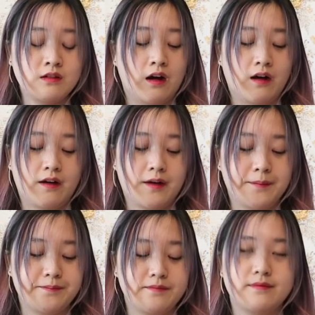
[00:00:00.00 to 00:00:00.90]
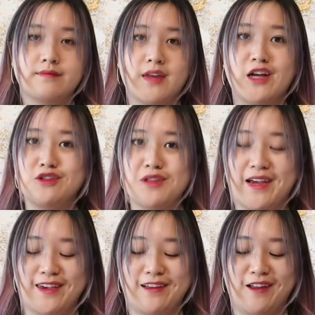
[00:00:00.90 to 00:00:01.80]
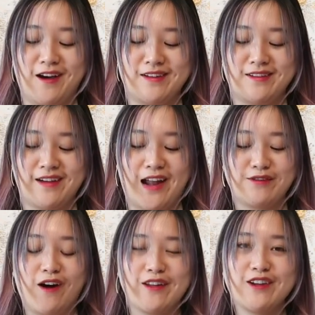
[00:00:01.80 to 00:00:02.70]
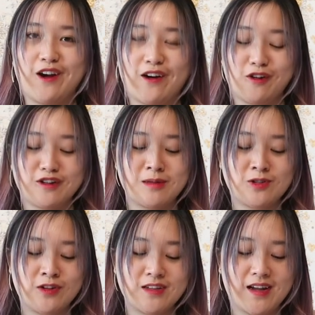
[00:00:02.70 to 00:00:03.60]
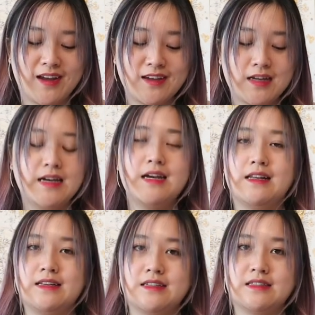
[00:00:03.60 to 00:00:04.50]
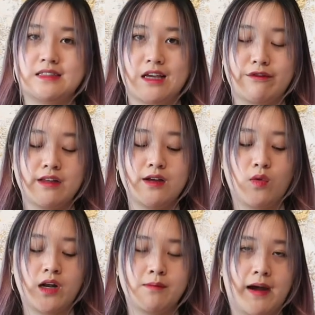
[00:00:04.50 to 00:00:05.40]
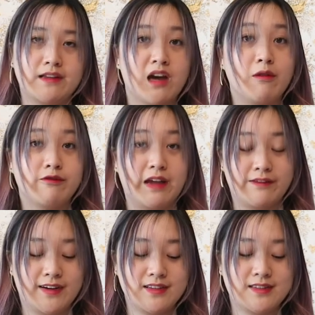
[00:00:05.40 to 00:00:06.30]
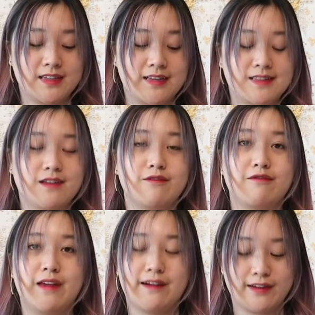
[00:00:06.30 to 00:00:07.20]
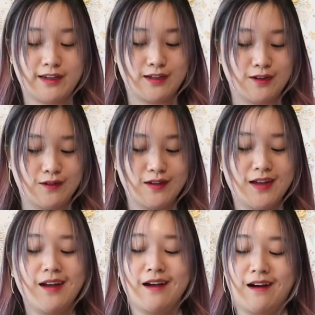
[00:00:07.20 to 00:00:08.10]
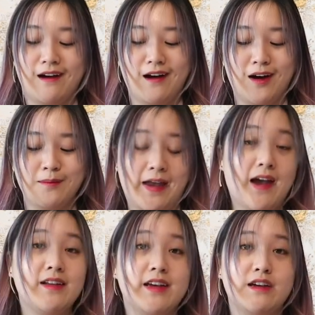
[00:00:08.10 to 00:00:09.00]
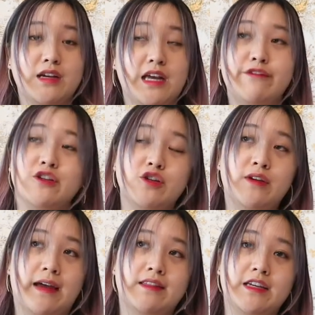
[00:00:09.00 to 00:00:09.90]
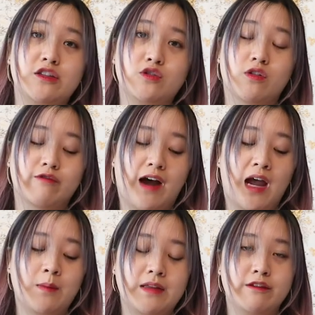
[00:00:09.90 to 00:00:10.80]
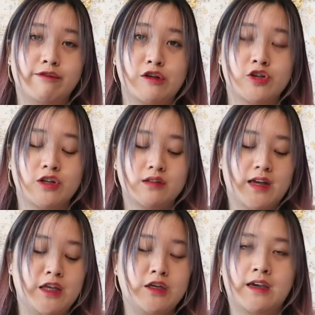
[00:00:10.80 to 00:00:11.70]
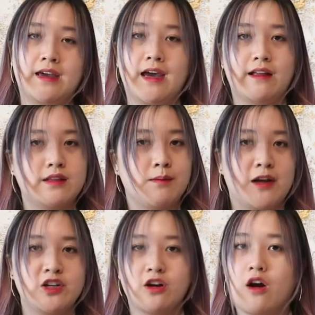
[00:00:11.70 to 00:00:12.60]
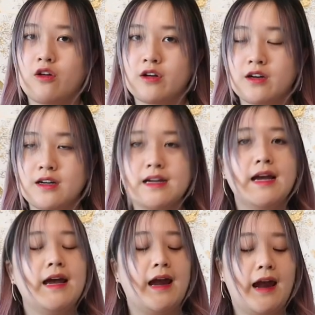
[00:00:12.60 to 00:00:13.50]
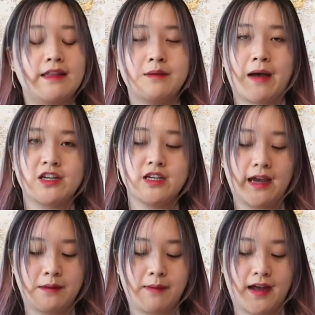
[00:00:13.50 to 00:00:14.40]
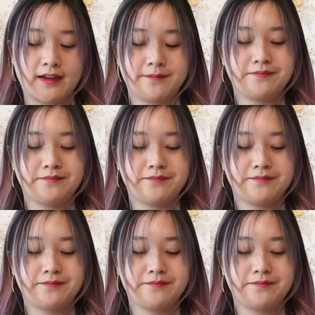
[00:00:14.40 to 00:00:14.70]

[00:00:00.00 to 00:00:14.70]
I do like it a lot. Out of all the card holders I'm showing today, this is definitely one of my top favorites. It's very cute. And if you do get the Dior Vibe in the future, then you can get like the matching card holder and the matching handbag.